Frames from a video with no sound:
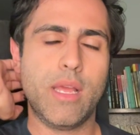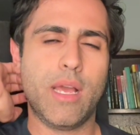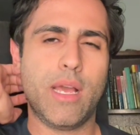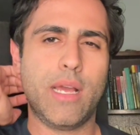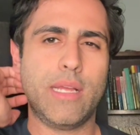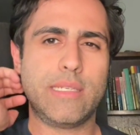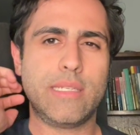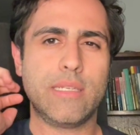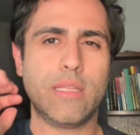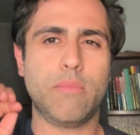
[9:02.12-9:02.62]

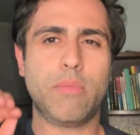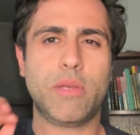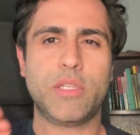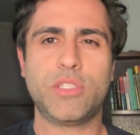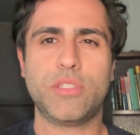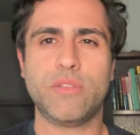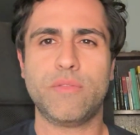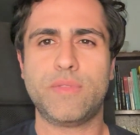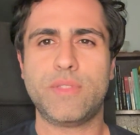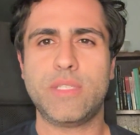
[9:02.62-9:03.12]
until a
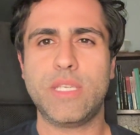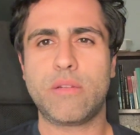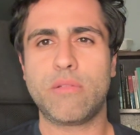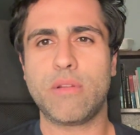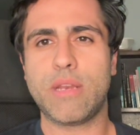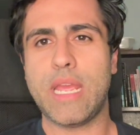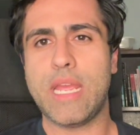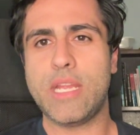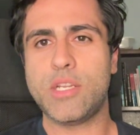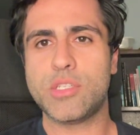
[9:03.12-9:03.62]
bunch of
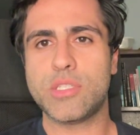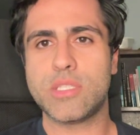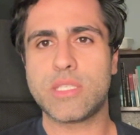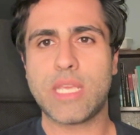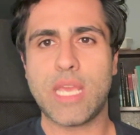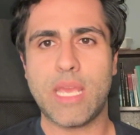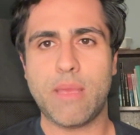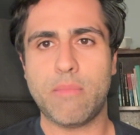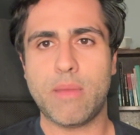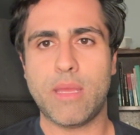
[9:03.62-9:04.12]
secret agents
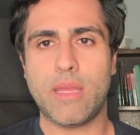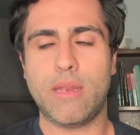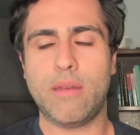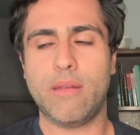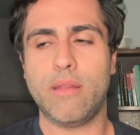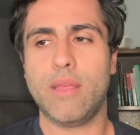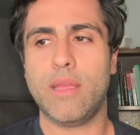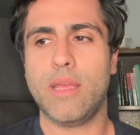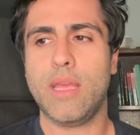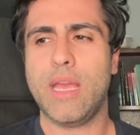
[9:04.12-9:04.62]
came in,
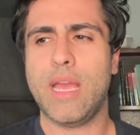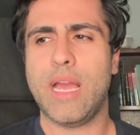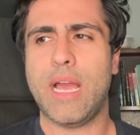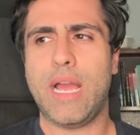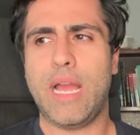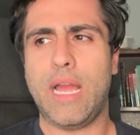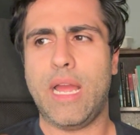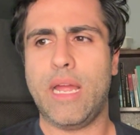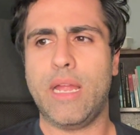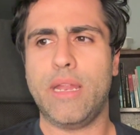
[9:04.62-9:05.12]

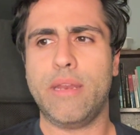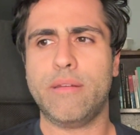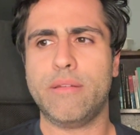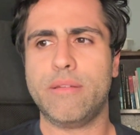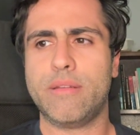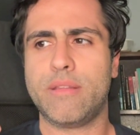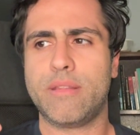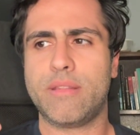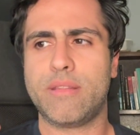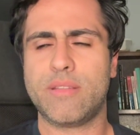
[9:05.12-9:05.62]

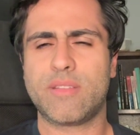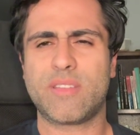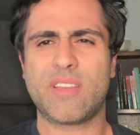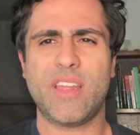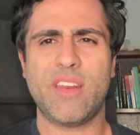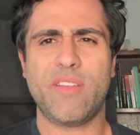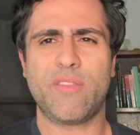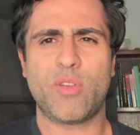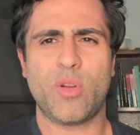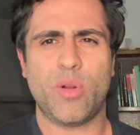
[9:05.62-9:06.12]
and this
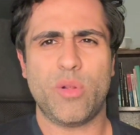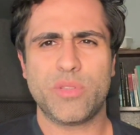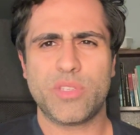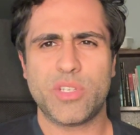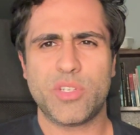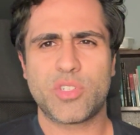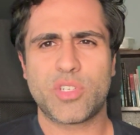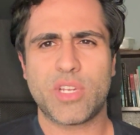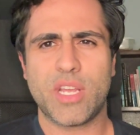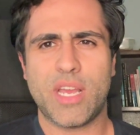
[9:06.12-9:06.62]
kind of
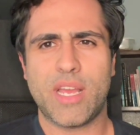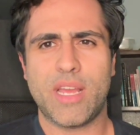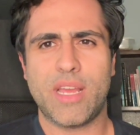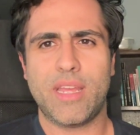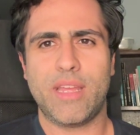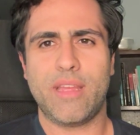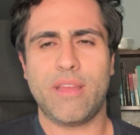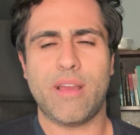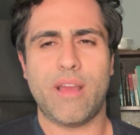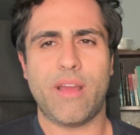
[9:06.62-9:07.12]
cultish
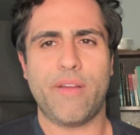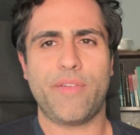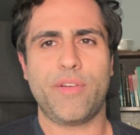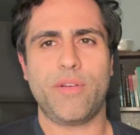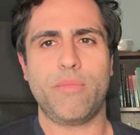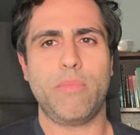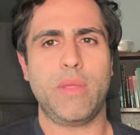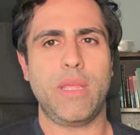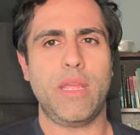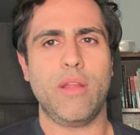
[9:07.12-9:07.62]
guy
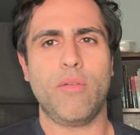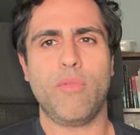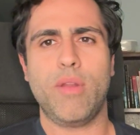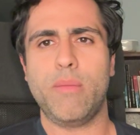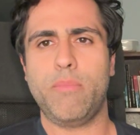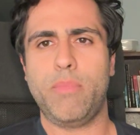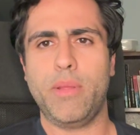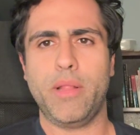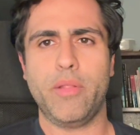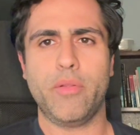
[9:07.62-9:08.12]
offered me a
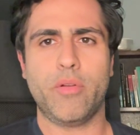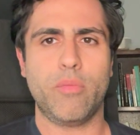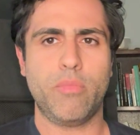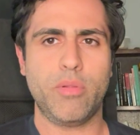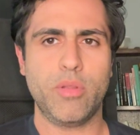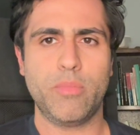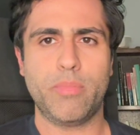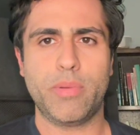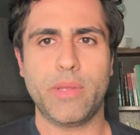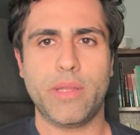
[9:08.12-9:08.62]
red pill or a
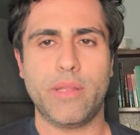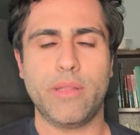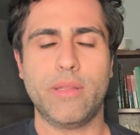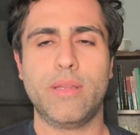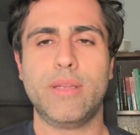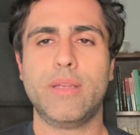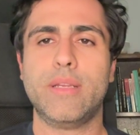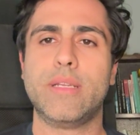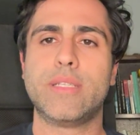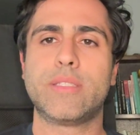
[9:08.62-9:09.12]
blue pill.
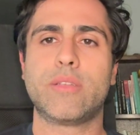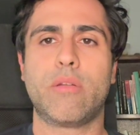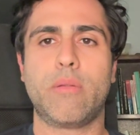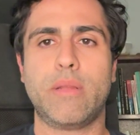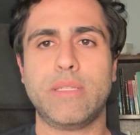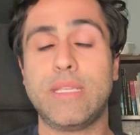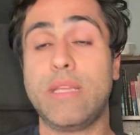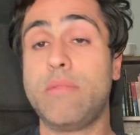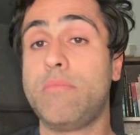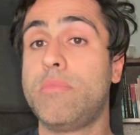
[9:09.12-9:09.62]
So I
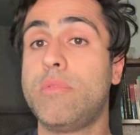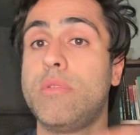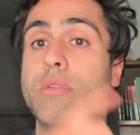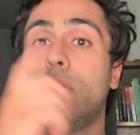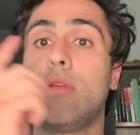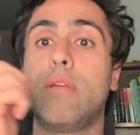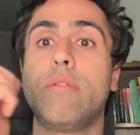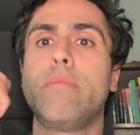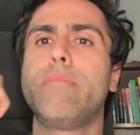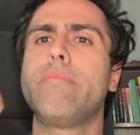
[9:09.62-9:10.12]
might say,
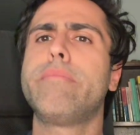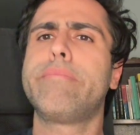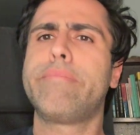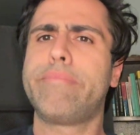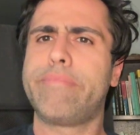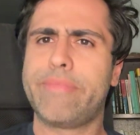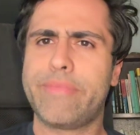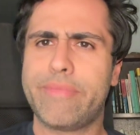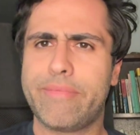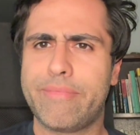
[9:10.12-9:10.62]

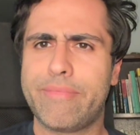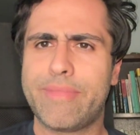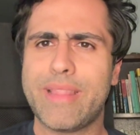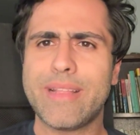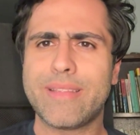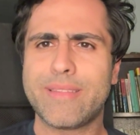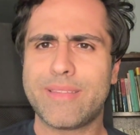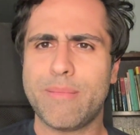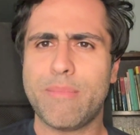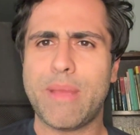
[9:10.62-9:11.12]

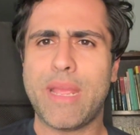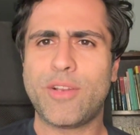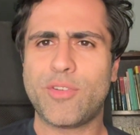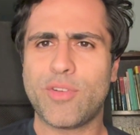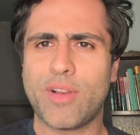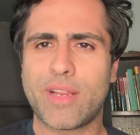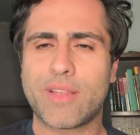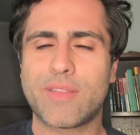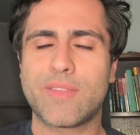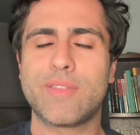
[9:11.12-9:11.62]
that's the
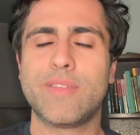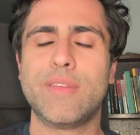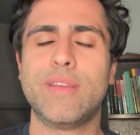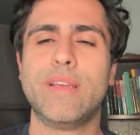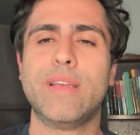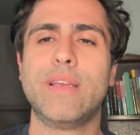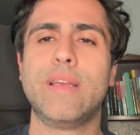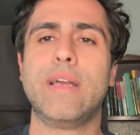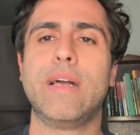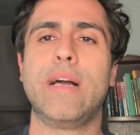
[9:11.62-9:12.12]
Matrix.
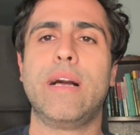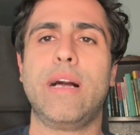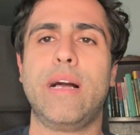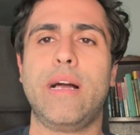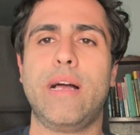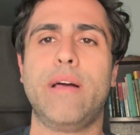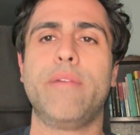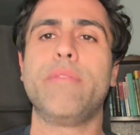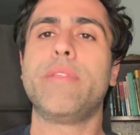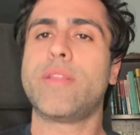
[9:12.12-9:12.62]

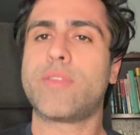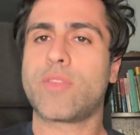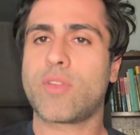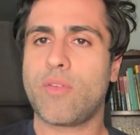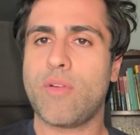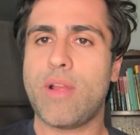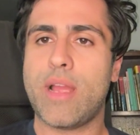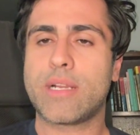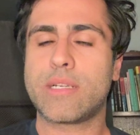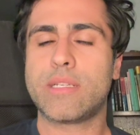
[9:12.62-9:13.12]
That's
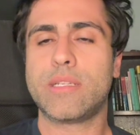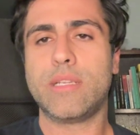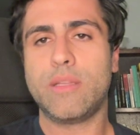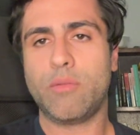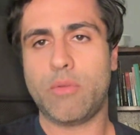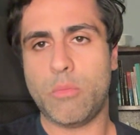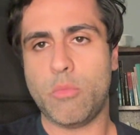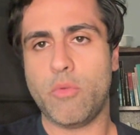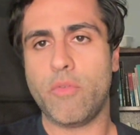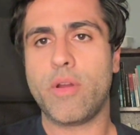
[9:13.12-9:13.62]
correct. And
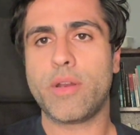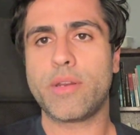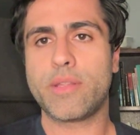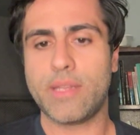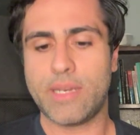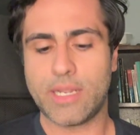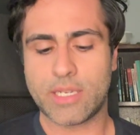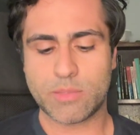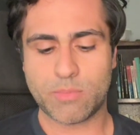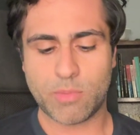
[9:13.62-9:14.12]
we move on to the
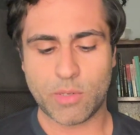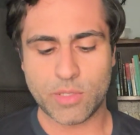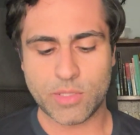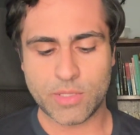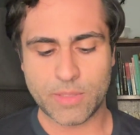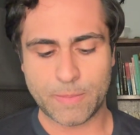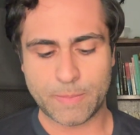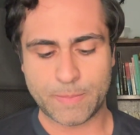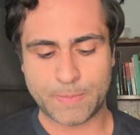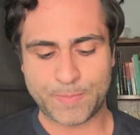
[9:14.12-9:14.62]
next
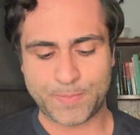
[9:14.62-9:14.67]
person.